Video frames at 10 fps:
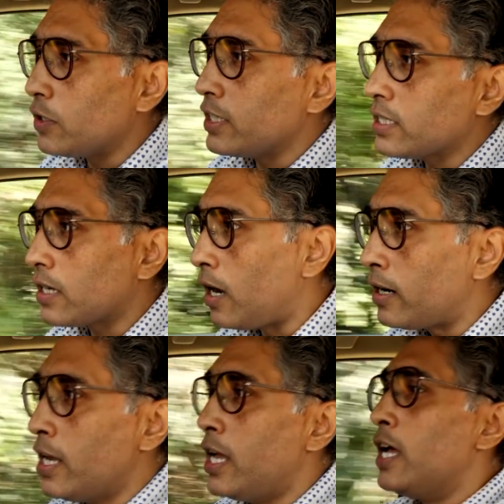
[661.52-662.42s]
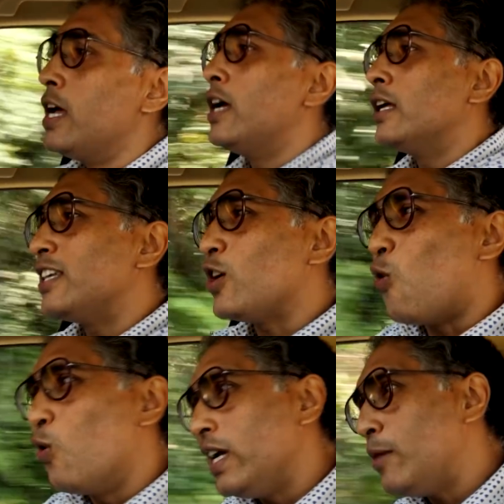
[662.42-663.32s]
on this car. The
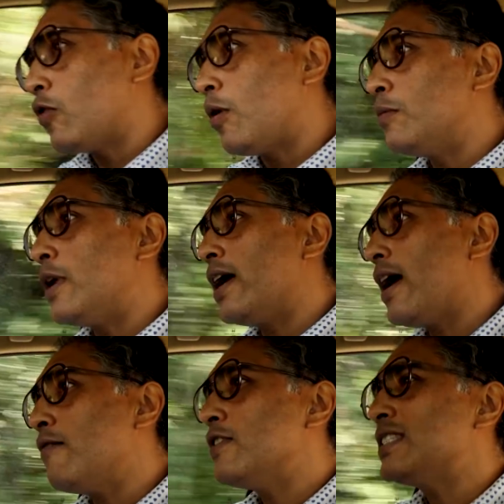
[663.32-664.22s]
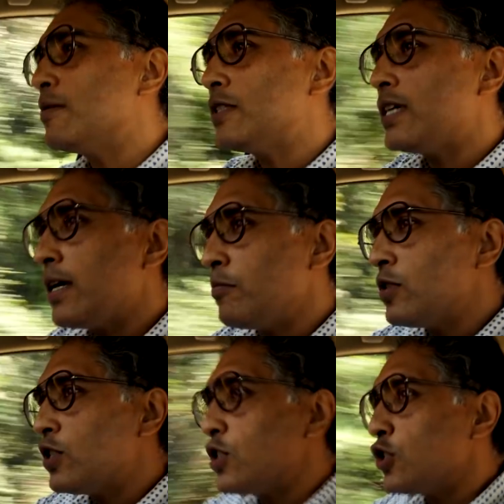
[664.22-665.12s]
only problem I have is
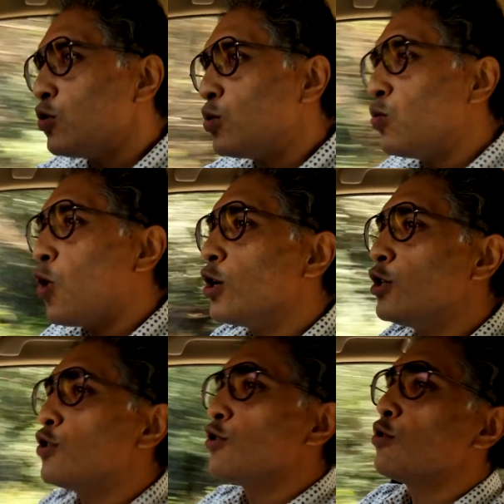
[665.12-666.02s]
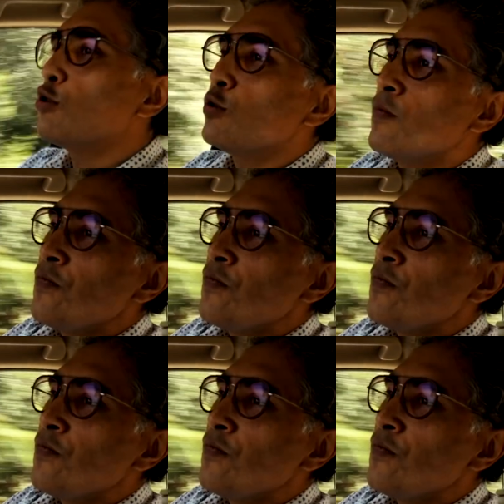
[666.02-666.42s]
sometimes you would want to